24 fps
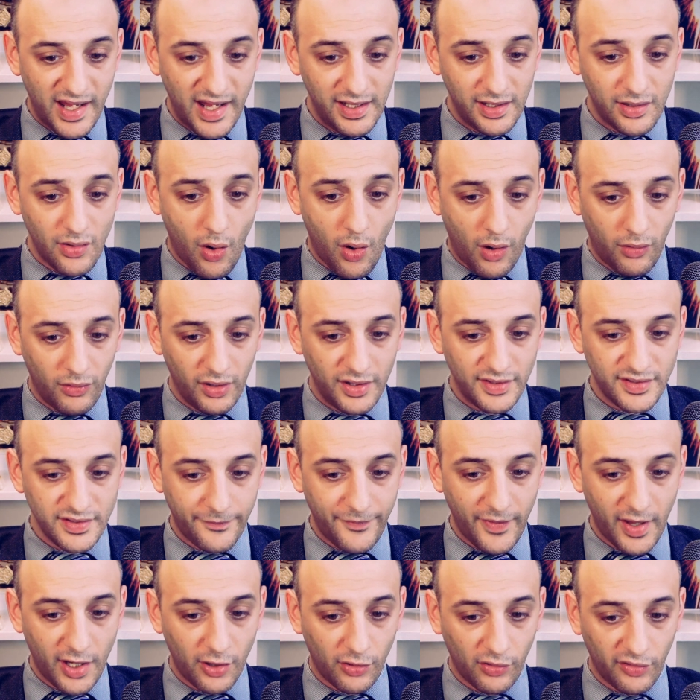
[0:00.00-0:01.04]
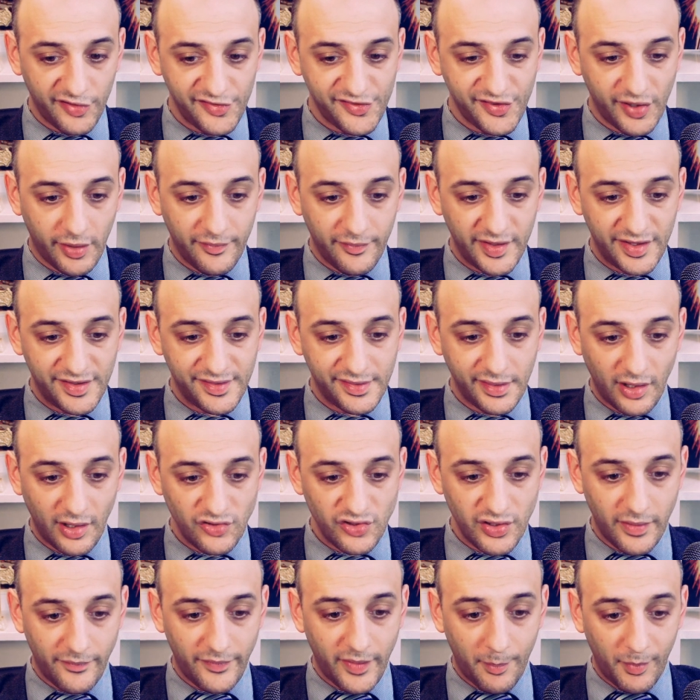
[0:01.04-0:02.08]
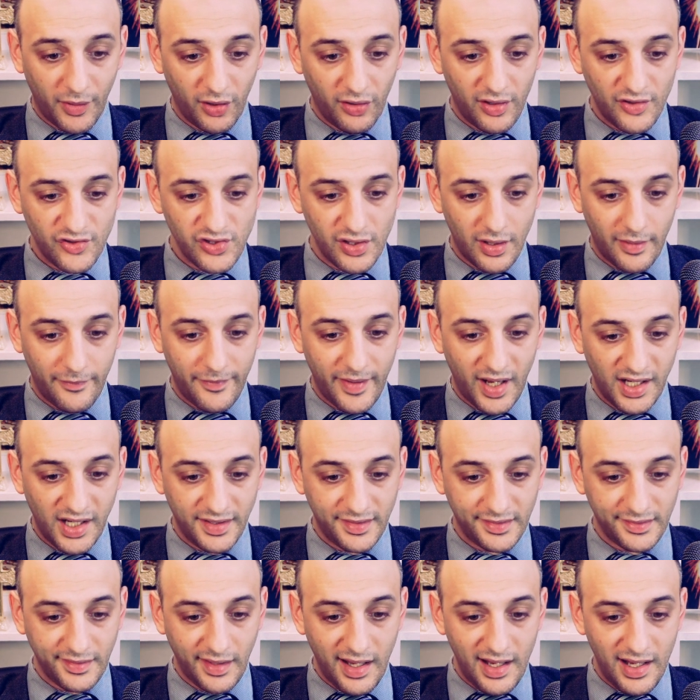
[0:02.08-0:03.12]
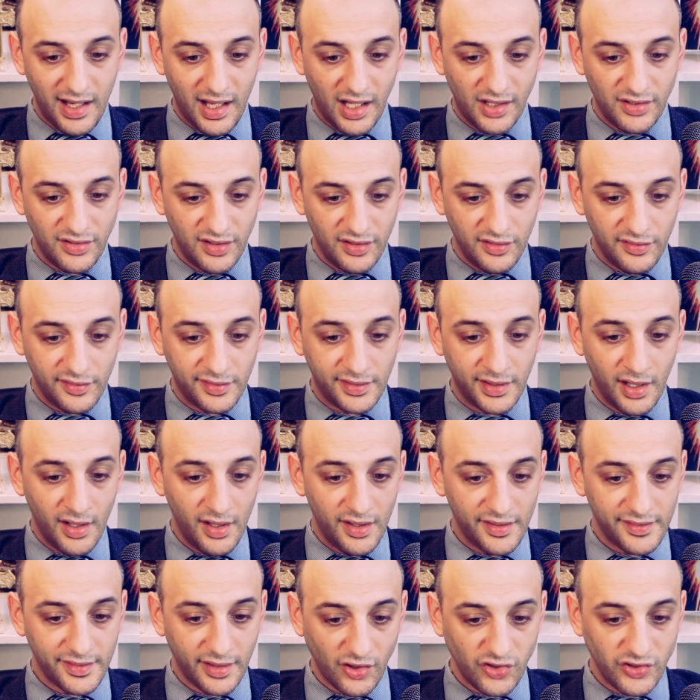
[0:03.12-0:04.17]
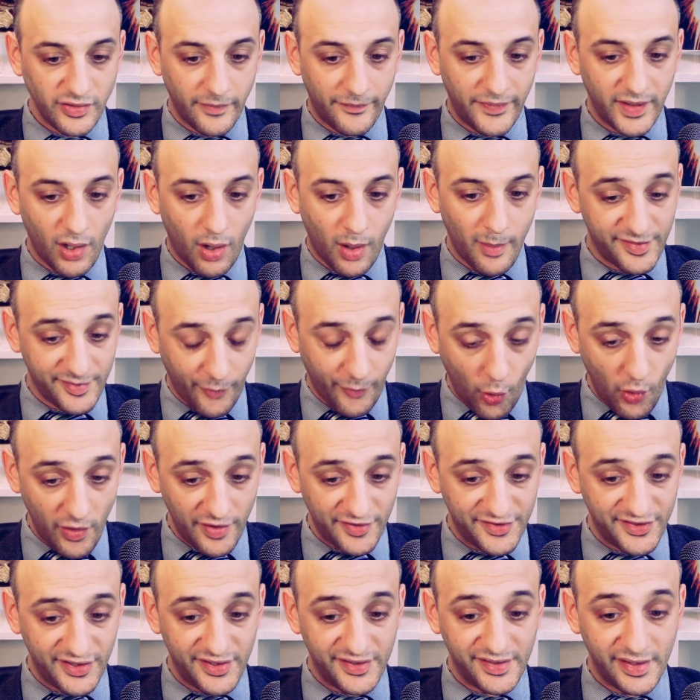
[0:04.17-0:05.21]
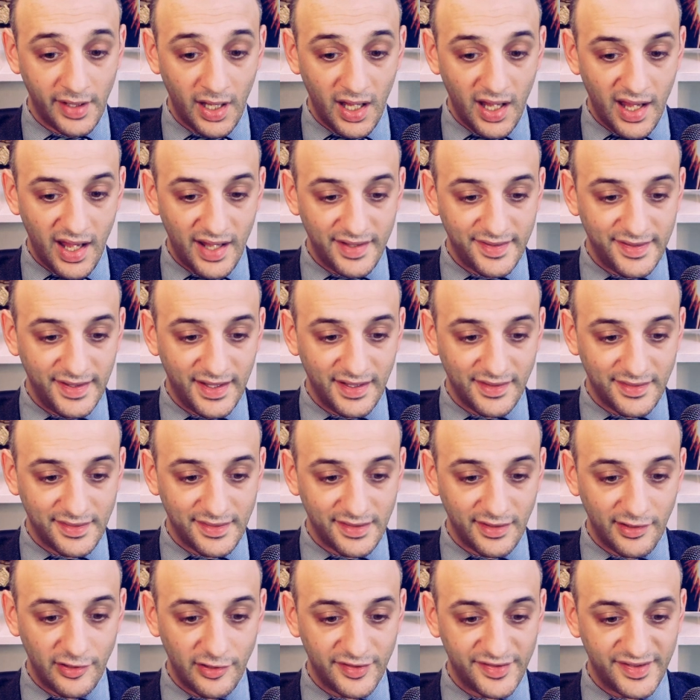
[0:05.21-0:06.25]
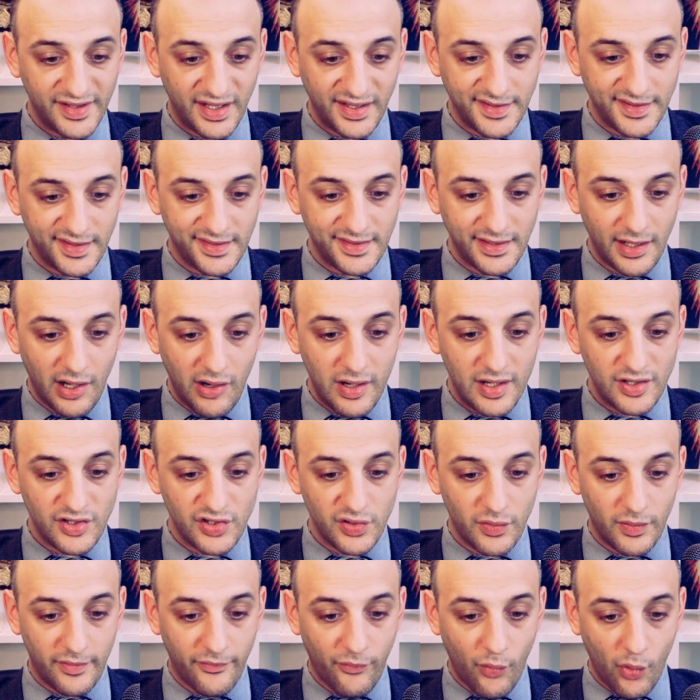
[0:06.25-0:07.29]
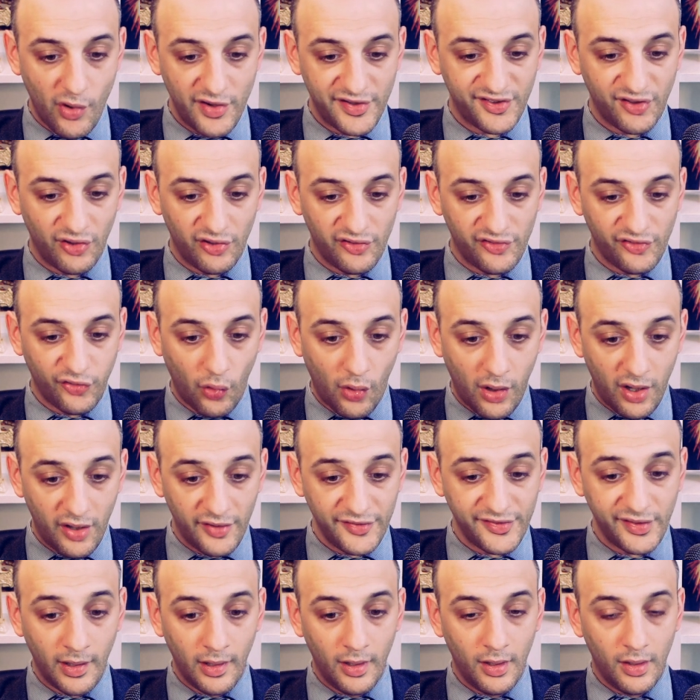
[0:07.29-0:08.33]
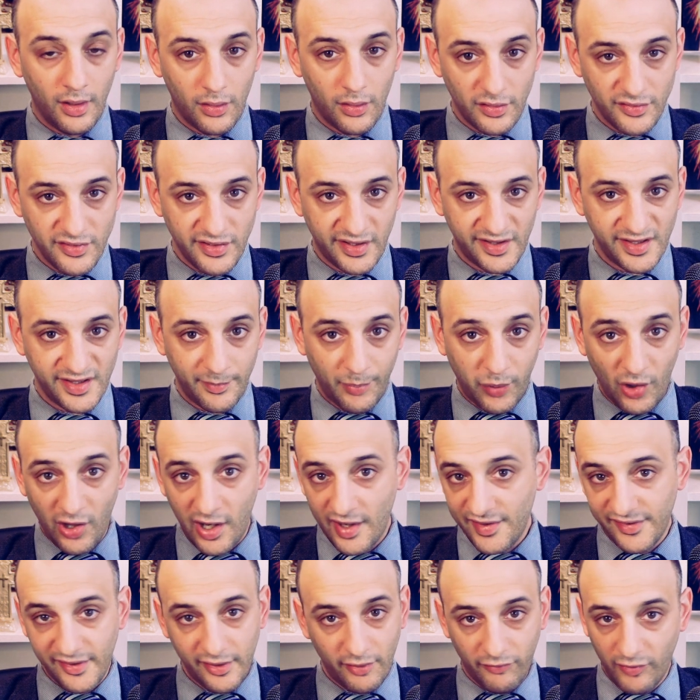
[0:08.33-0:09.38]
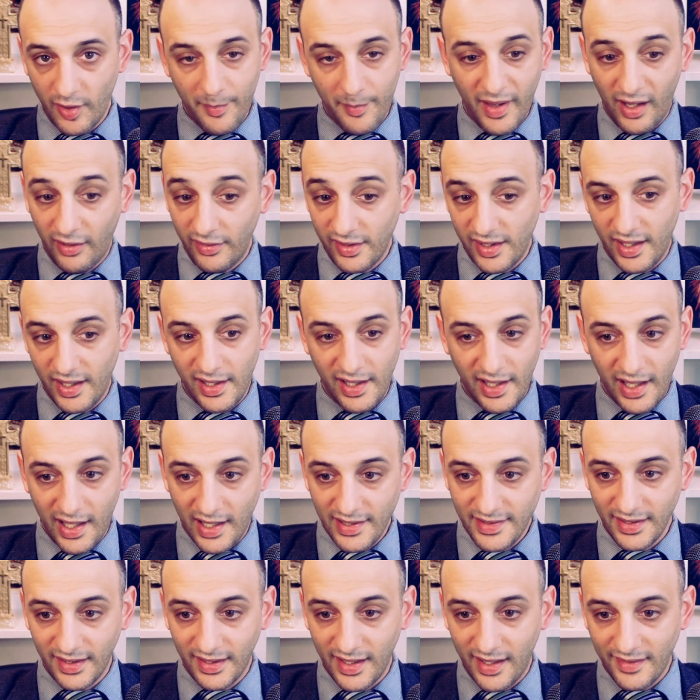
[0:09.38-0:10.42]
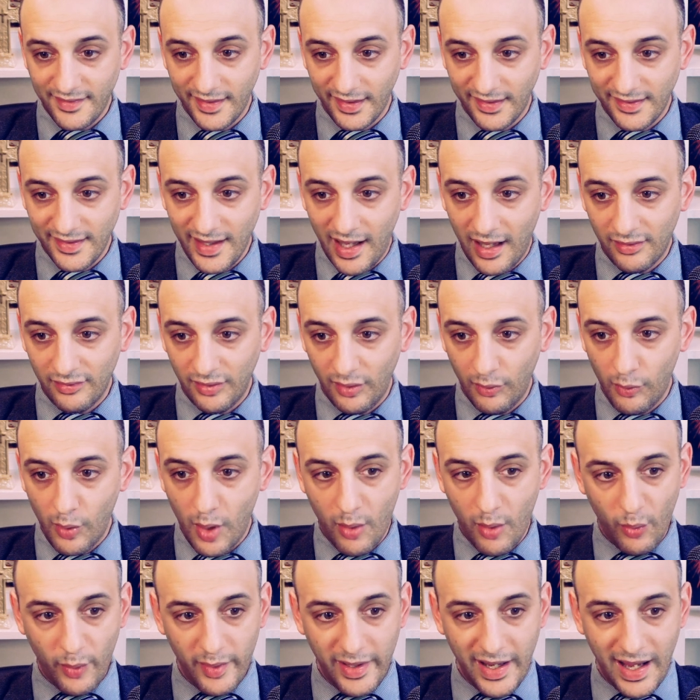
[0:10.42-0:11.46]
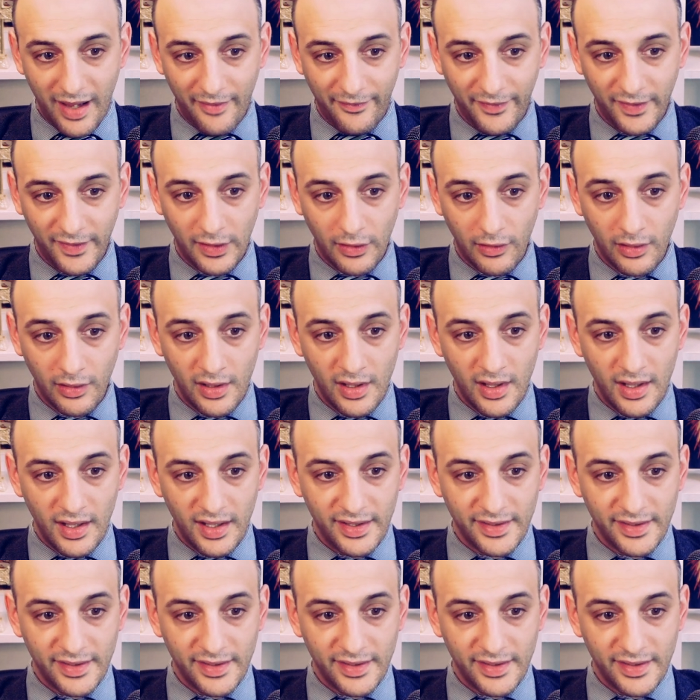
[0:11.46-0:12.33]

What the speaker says: call into federal service such of the militia of any state and use such of the armed forces as he considers necessary to enforce those laws or to suppress the rebellion. And I think that's exactly what we have here, is a